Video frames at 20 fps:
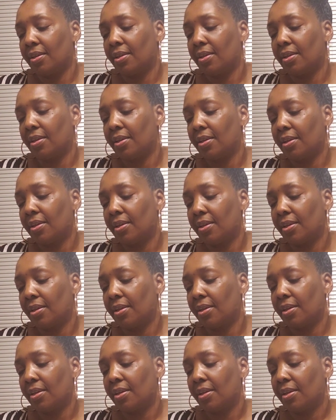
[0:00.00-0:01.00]

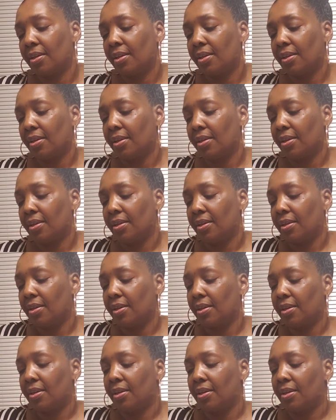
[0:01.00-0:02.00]

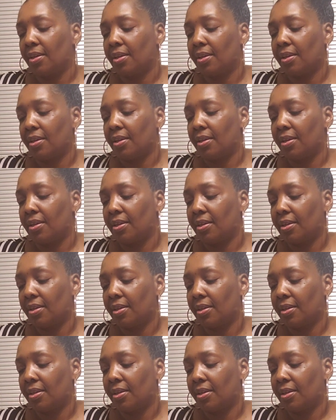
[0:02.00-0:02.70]
(no one is talking)